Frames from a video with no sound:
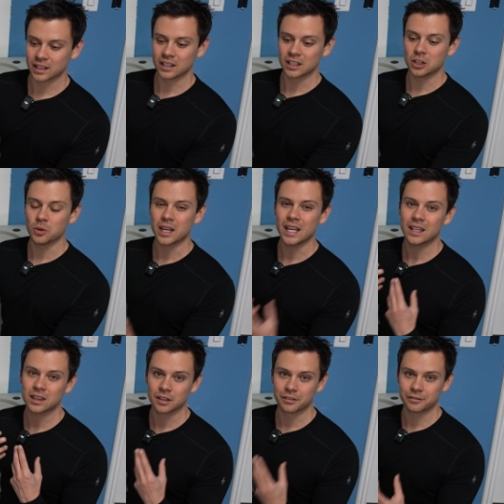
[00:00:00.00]
and then you
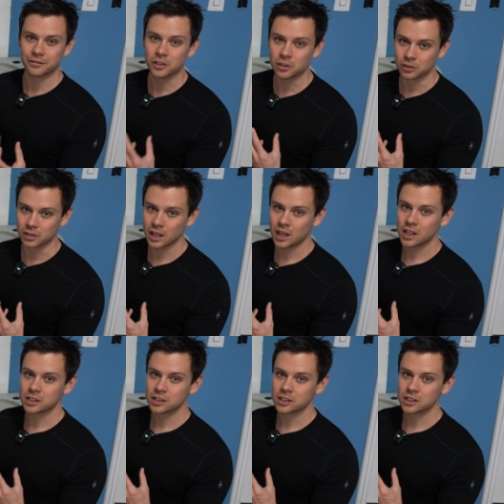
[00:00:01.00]
eat the food.